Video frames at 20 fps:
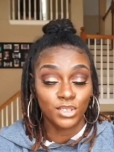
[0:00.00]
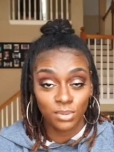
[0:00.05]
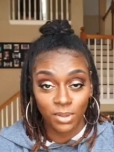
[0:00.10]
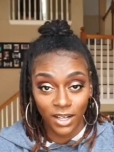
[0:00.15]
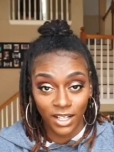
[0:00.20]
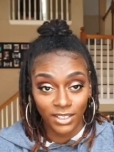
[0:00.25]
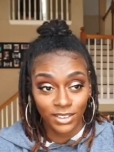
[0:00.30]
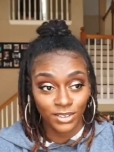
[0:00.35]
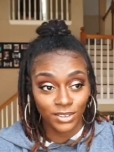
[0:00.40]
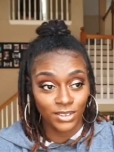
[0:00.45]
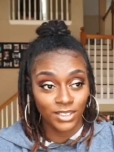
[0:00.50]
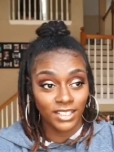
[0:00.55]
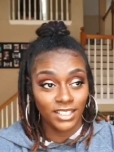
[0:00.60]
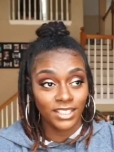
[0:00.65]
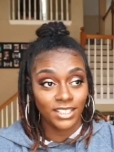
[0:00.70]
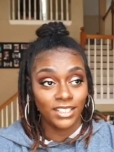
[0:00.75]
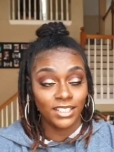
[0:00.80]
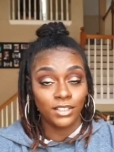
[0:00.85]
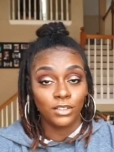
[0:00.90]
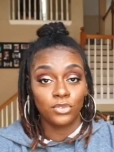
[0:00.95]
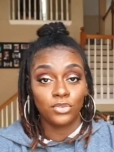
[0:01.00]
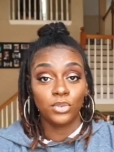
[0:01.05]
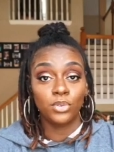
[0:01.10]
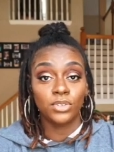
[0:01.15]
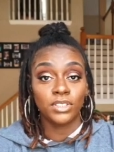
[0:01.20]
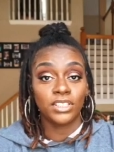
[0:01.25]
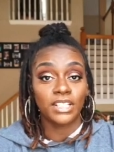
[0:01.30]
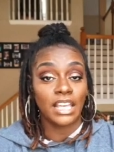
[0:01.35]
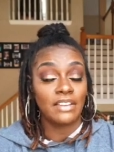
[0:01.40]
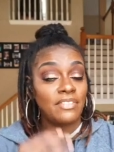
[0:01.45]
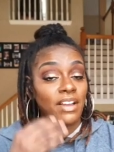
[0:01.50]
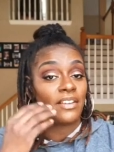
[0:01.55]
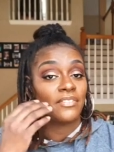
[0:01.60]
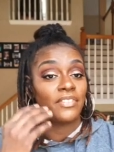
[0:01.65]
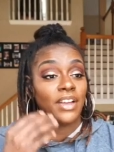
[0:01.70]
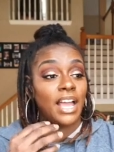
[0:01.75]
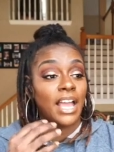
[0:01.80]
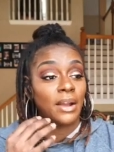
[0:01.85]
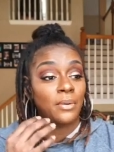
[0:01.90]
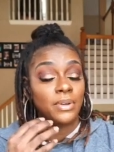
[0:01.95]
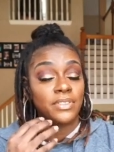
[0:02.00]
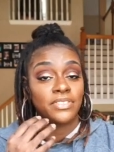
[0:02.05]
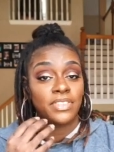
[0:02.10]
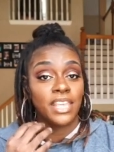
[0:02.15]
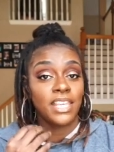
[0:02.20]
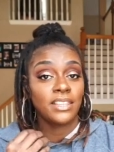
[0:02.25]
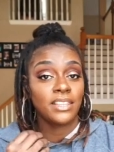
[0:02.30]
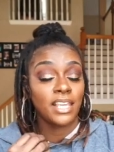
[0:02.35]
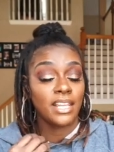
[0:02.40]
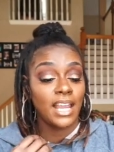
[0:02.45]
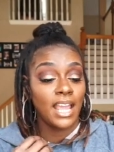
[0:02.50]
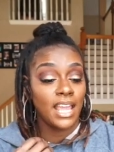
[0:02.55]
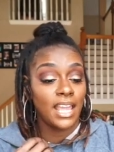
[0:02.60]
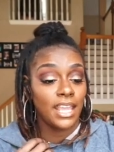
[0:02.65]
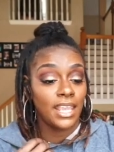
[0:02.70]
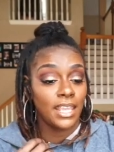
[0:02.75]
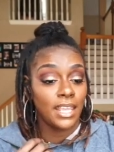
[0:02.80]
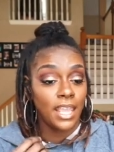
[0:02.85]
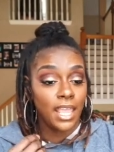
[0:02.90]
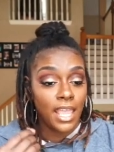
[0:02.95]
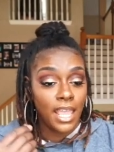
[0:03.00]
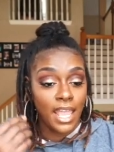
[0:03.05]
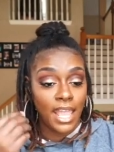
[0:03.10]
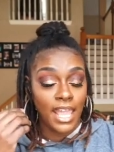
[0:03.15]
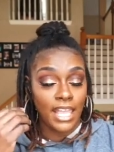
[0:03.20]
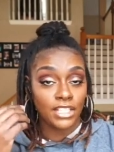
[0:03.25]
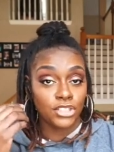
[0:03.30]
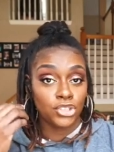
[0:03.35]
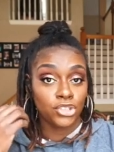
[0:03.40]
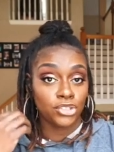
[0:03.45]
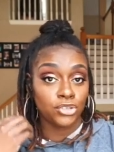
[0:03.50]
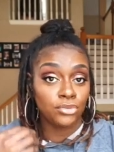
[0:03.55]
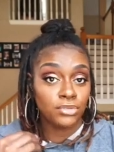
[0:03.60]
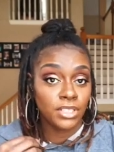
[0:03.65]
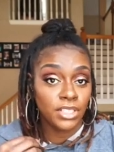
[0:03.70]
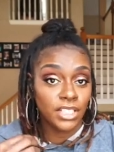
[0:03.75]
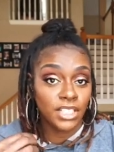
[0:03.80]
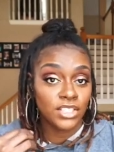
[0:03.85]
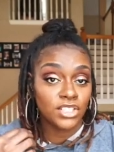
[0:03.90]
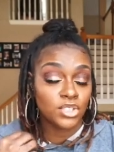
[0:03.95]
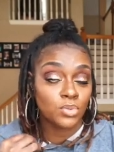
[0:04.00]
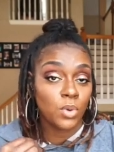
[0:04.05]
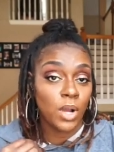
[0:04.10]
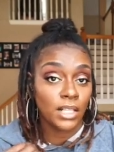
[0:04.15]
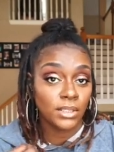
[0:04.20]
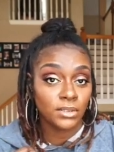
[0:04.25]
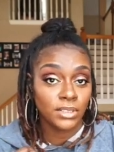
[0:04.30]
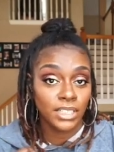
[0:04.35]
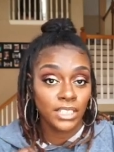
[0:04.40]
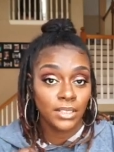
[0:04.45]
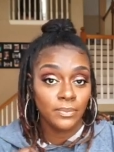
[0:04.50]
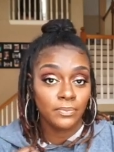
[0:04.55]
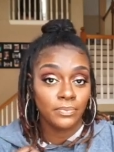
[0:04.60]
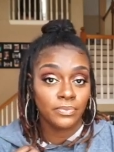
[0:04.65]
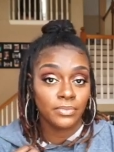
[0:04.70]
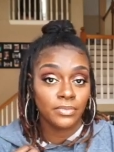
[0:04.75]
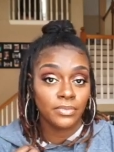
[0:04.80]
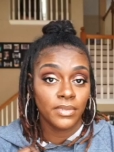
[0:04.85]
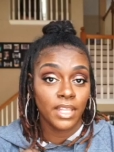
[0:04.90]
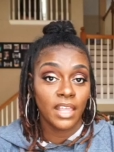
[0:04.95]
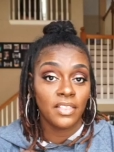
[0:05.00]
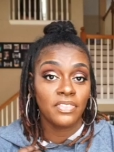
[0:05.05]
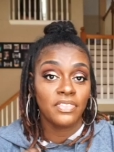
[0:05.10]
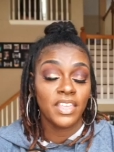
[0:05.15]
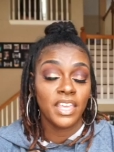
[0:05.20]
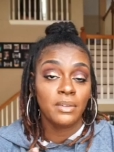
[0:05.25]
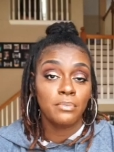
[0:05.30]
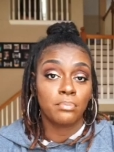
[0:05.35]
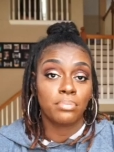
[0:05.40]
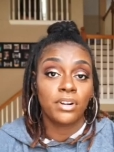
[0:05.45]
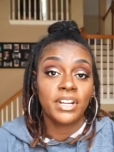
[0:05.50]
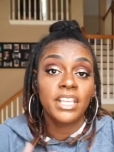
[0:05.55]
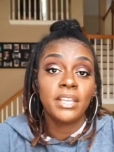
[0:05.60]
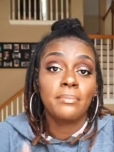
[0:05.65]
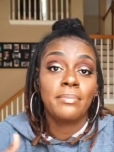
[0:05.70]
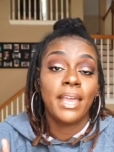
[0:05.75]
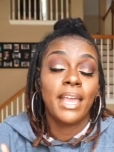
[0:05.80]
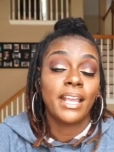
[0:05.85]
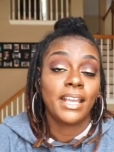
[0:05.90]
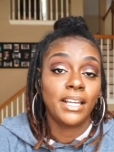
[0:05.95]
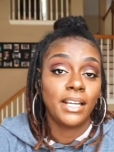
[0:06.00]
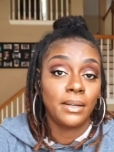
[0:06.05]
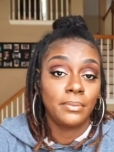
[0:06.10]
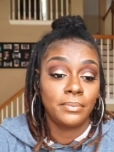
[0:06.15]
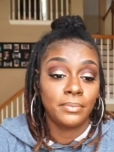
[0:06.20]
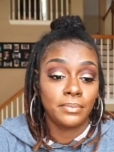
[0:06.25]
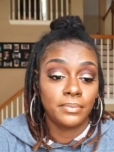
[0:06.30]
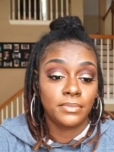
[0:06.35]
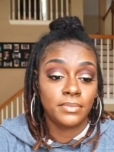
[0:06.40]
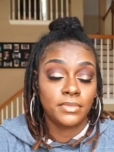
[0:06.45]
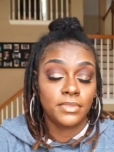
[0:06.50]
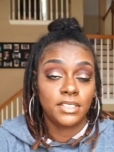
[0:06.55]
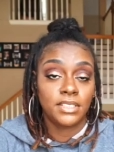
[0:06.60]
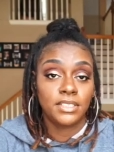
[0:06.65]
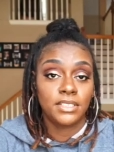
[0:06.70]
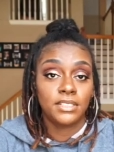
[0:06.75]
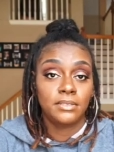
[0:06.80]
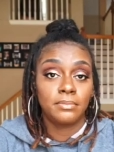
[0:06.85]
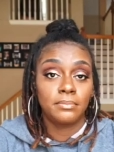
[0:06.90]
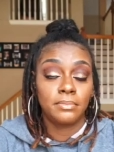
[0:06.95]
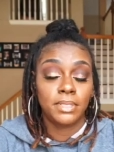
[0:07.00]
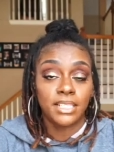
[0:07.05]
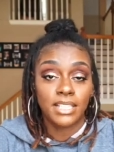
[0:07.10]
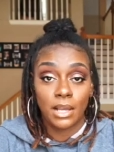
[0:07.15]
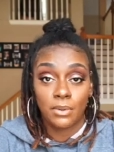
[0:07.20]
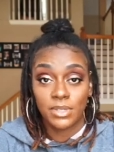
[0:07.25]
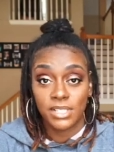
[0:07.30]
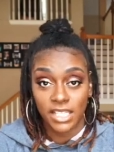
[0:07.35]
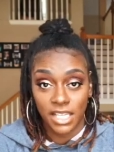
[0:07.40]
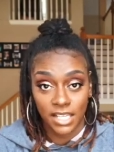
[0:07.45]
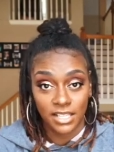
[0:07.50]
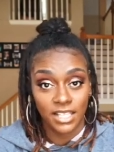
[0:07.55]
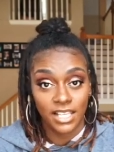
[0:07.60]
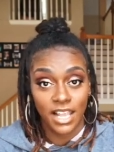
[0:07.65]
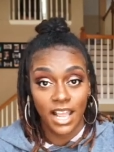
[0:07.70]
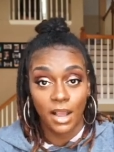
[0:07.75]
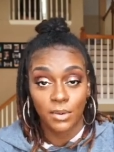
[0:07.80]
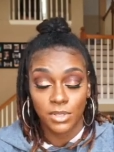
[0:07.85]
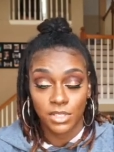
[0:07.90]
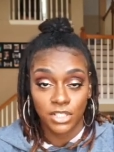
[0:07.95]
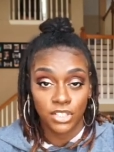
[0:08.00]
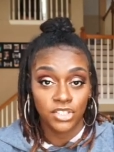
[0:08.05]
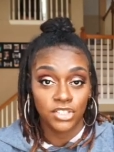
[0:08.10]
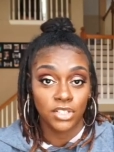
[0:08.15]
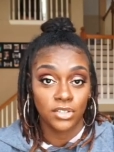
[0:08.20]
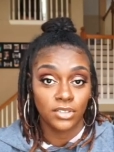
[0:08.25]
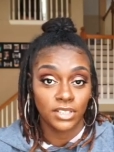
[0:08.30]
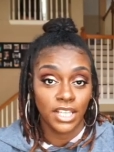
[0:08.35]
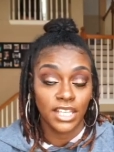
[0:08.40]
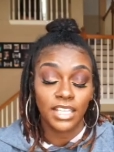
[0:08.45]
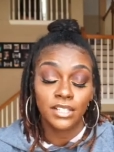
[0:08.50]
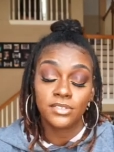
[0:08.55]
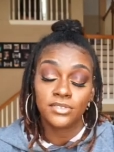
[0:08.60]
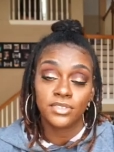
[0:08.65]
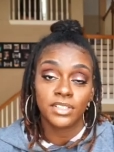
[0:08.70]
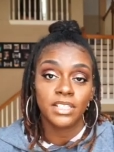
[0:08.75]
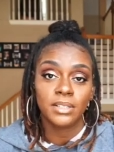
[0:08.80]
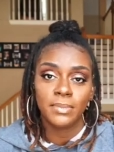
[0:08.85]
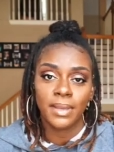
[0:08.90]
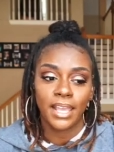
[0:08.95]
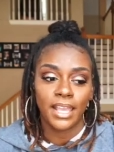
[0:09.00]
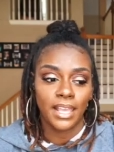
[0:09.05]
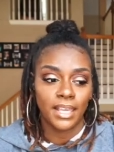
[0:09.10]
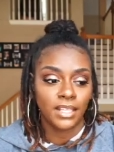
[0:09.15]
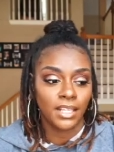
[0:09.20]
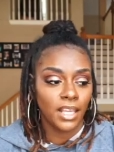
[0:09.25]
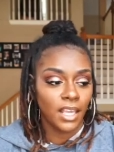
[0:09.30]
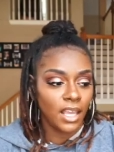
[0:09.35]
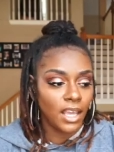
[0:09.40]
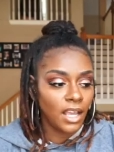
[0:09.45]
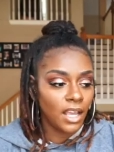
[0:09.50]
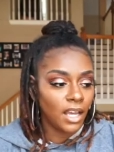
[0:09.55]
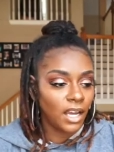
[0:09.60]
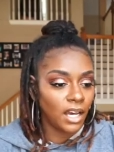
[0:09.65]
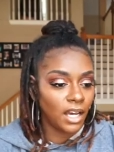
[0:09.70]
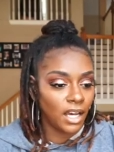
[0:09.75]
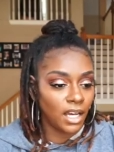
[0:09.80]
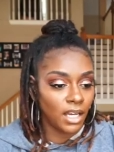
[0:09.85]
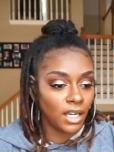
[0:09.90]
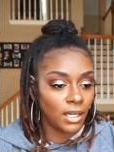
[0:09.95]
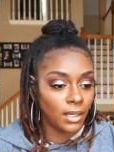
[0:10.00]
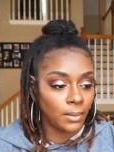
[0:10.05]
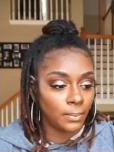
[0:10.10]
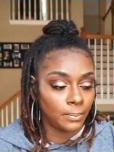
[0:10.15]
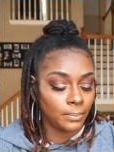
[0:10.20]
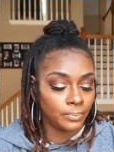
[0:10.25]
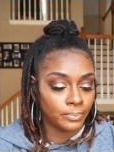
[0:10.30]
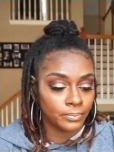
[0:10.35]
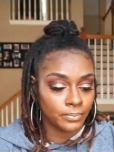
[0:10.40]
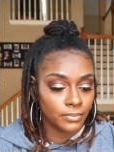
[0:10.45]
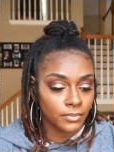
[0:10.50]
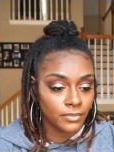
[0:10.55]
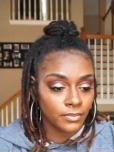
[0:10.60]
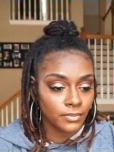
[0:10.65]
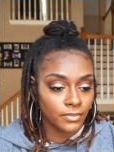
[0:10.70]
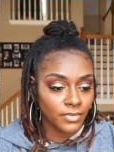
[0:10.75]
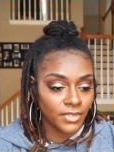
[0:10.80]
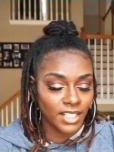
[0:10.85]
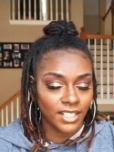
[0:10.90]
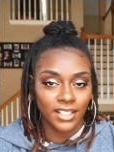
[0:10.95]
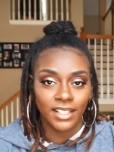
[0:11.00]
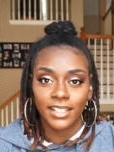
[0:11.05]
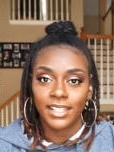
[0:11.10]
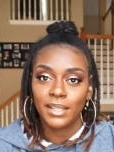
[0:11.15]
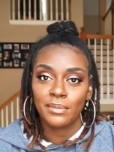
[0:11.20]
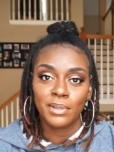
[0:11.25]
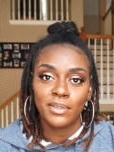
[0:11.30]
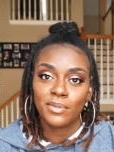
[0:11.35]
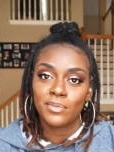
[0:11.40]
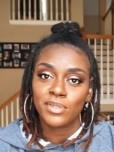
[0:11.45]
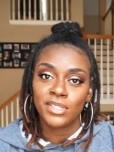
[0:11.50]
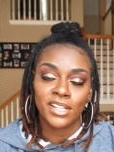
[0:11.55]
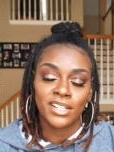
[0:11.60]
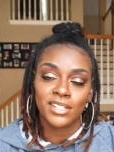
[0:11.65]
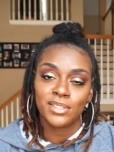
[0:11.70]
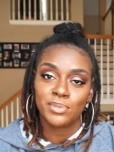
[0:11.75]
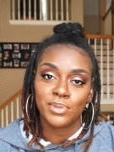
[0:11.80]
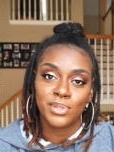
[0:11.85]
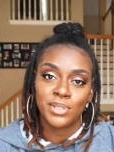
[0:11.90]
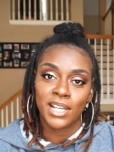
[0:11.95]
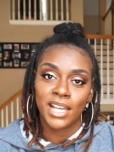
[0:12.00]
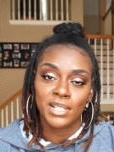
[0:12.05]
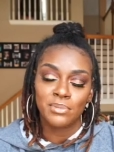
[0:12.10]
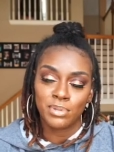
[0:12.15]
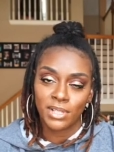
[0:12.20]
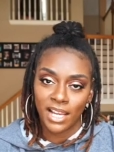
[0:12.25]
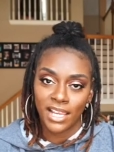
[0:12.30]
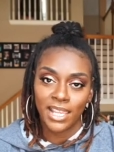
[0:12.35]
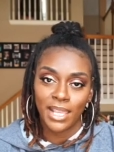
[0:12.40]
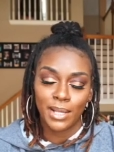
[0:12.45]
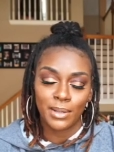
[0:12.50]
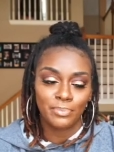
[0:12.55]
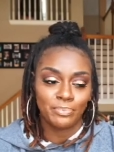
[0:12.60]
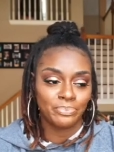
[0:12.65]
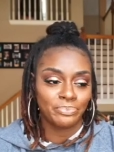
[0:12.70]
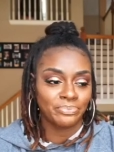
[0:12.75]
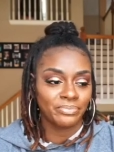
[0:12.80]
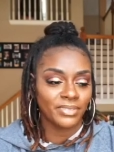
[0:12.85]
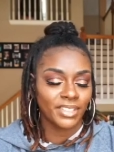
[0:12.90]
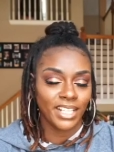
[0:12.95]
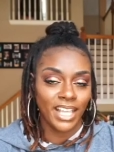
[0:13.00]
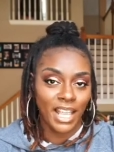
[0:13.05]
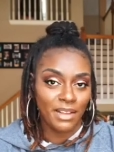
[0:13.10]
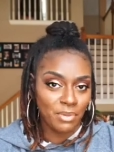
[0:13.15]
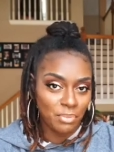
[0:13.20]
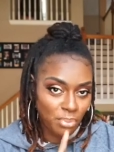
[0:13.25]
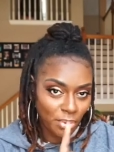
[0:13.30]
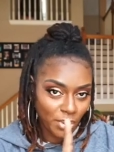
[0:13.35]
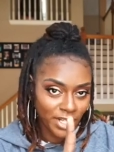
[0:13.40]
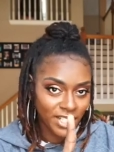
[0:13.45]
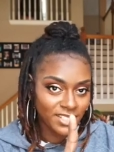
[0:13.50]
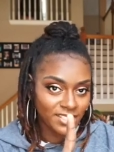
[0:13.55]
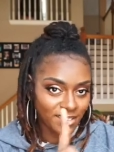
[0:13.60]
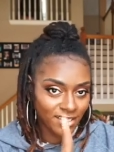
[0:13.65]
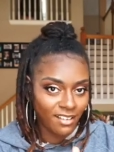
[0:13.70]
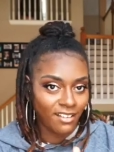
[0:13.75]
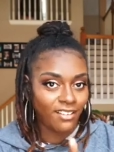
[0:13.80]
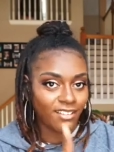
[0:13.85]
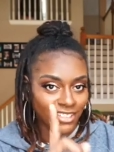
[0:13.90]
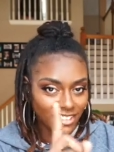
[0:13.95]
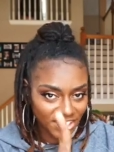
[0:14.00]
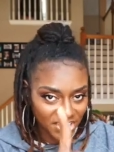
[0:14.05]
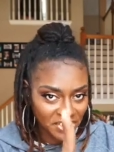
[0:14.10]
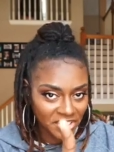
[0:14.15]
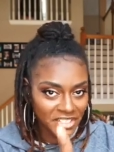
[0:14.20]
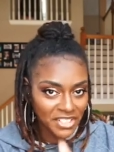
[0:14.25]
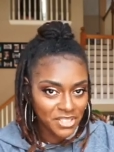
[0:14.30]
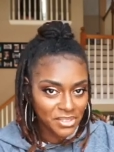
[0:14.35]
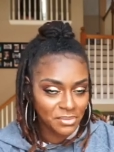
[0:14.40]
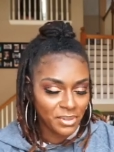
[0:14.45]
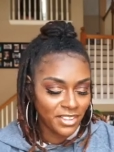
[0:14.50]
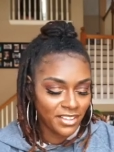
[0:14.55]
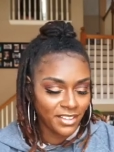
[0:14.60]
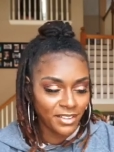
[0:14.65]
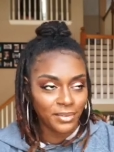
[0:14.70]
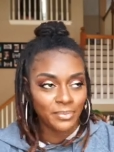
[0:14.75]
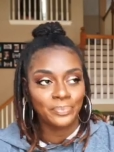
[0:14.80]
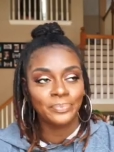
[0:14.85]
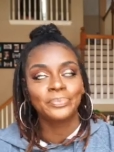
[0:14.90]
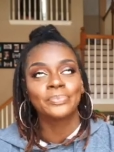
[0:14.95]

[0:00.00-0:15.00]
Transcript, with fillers: swallow food. Like if I, I would think that I had chewed it and swallowed it and then bring it back up because I was scared that I was gonna choke. Like it's really bad. Um, can't believe I'm sharing this with you guys, but I am. I have a point to all sharing this with you.